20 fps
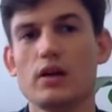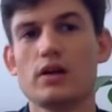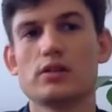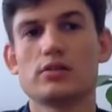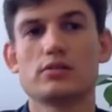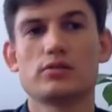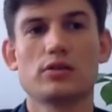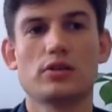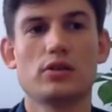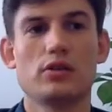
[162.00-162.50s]

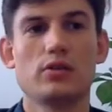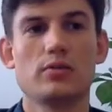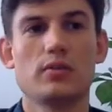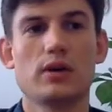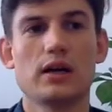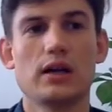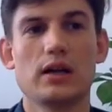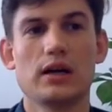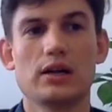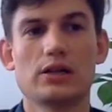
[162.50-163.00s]
So my
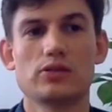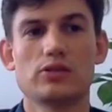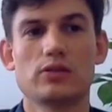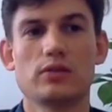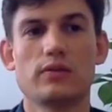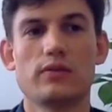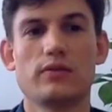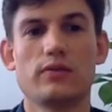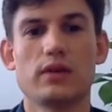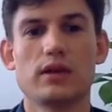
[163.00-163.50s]
last
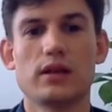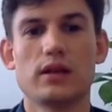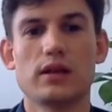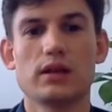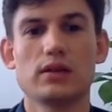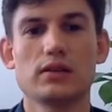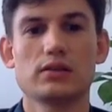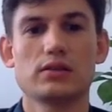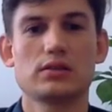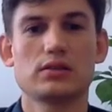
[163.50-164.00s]
job,
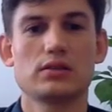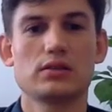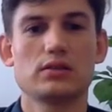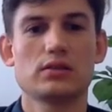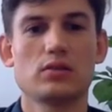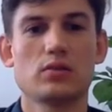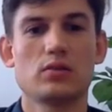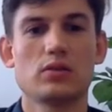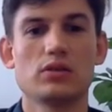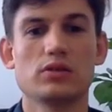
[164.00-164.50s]
FedEx,
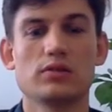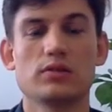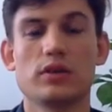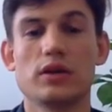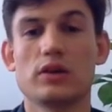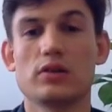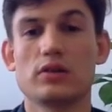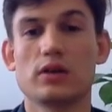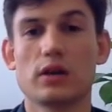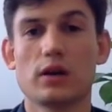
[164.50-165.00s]
was a
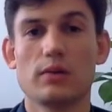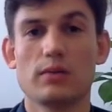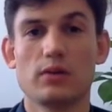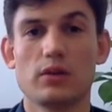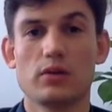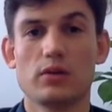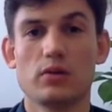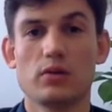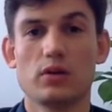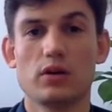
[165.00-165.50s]
very good company
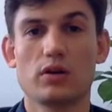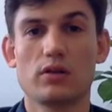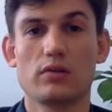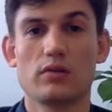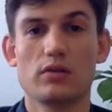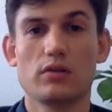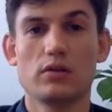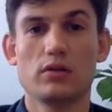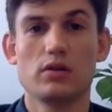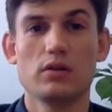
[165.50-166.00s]
to work
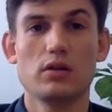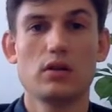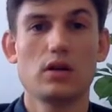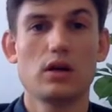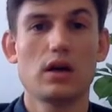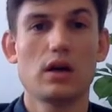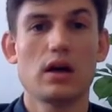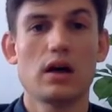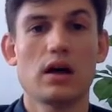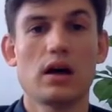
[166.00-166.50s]
for.
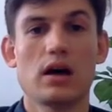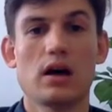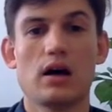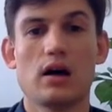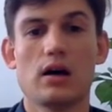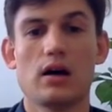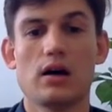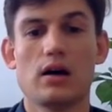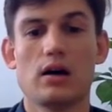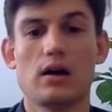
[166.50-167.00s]

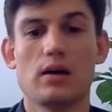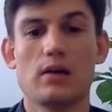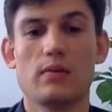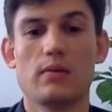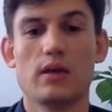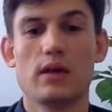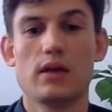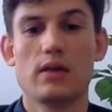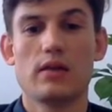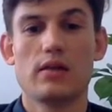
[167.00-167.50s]
Um,
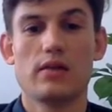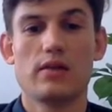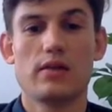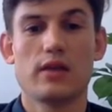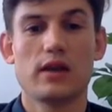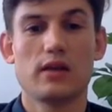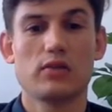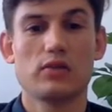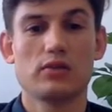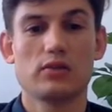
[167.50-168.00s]

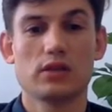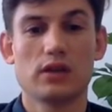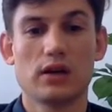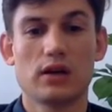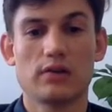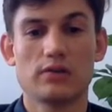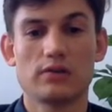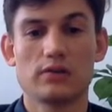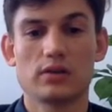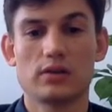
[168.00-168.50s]
they looked
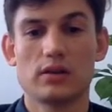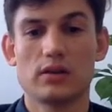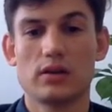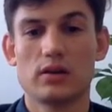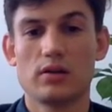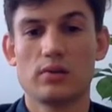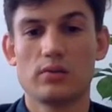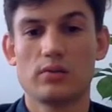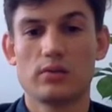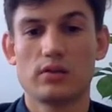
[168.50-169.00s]
after their
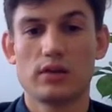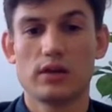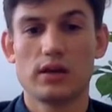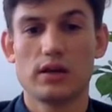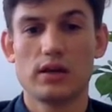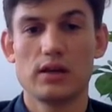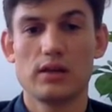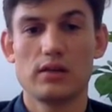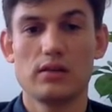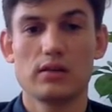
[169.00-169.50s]

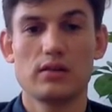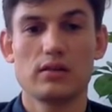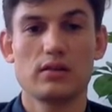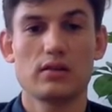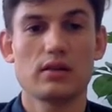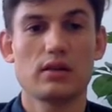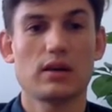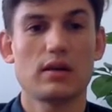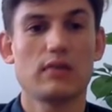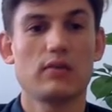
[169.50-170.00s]
employees,
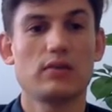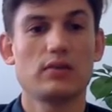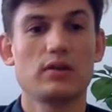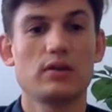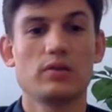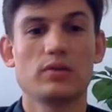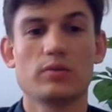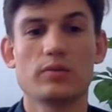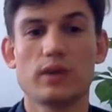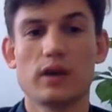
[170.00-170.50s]
everything
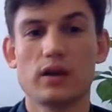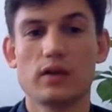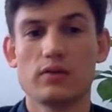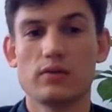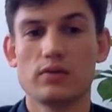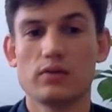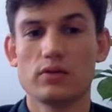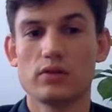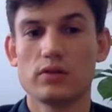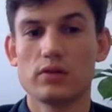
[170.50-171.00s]
was paid
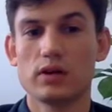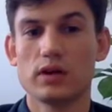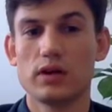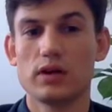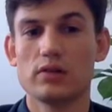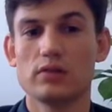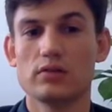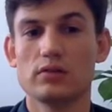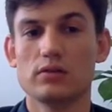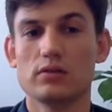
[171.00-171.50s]
for, and